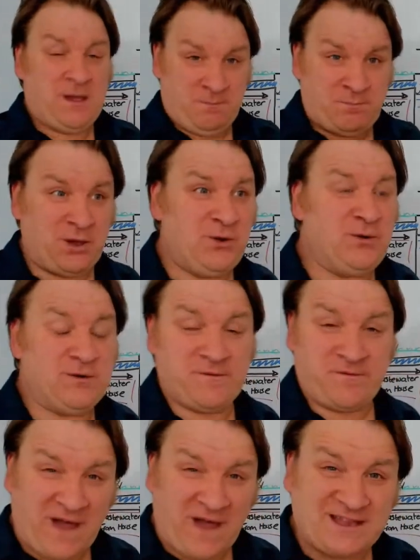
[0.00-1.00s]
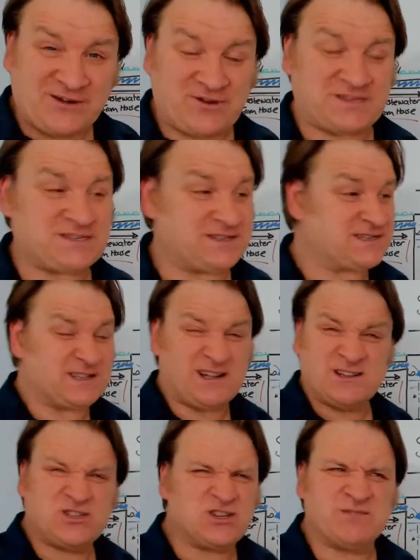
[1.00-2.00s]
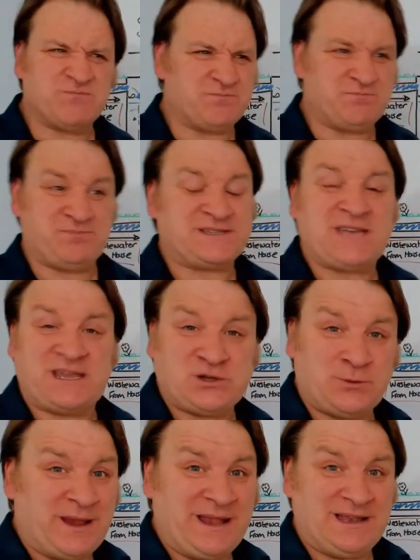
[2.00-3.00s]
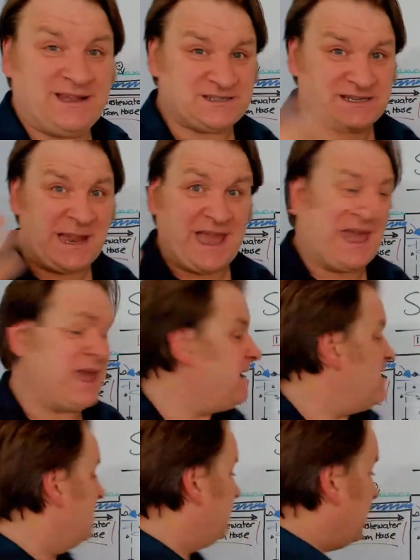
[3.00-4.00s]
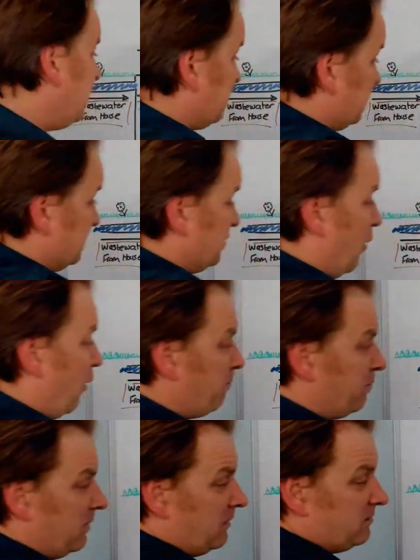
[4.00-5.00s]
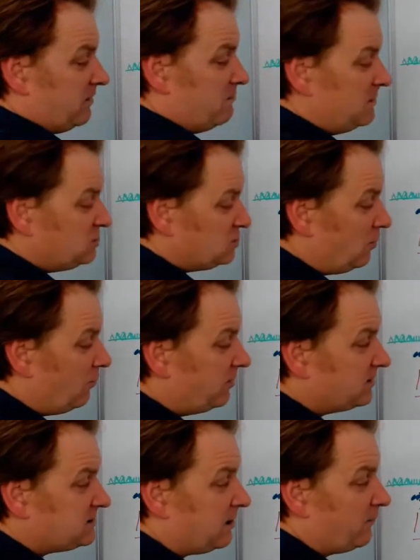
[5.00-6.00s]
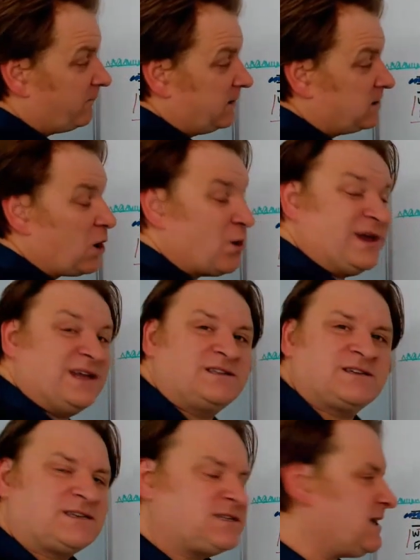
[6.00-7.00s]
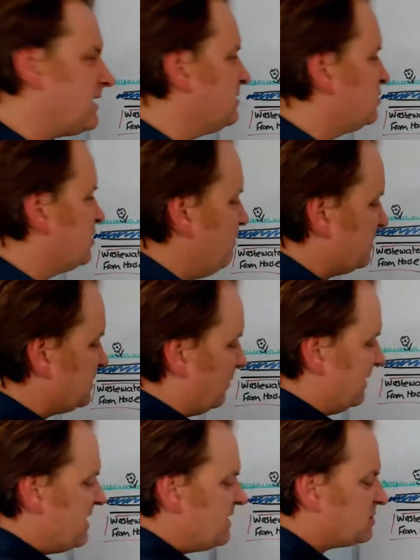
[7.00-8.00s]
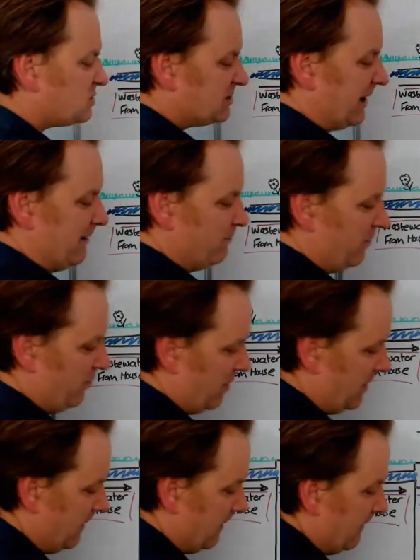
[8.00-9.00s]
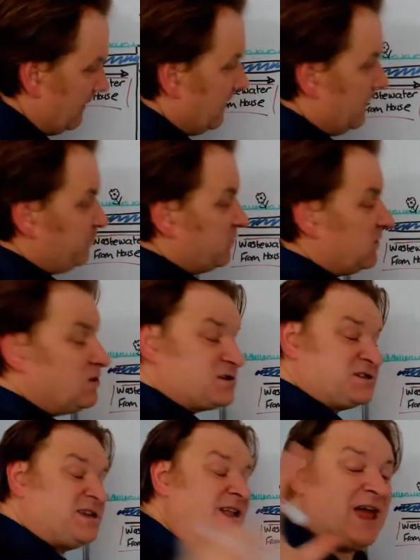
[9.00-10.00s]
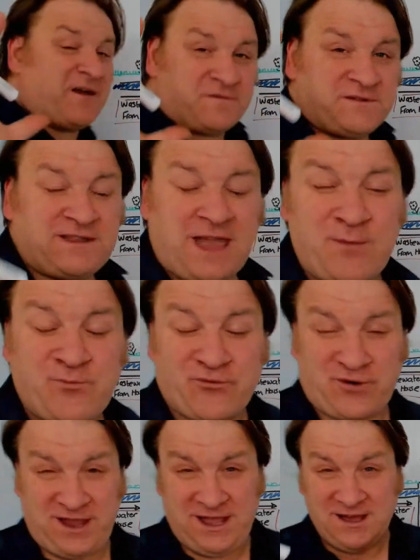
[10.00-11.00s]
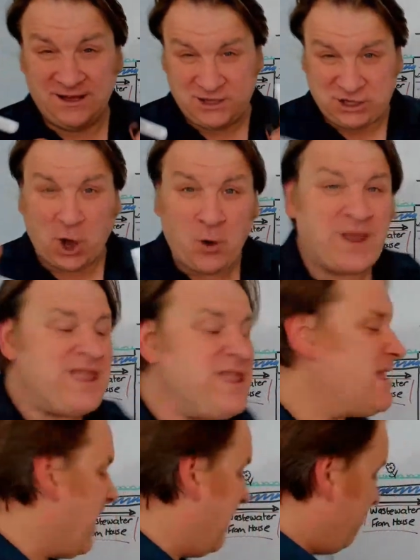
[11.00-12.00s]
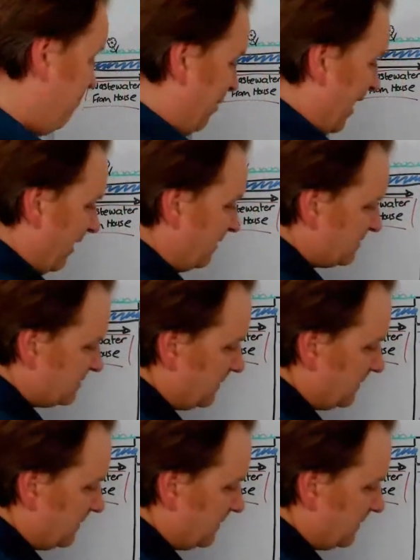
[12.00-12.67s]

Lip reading: poo and fat and grease and sludge and potato peelings and hair. They stop the majority of it going into the second chamber. So in this chamber, right, you'll still have debris go in there, but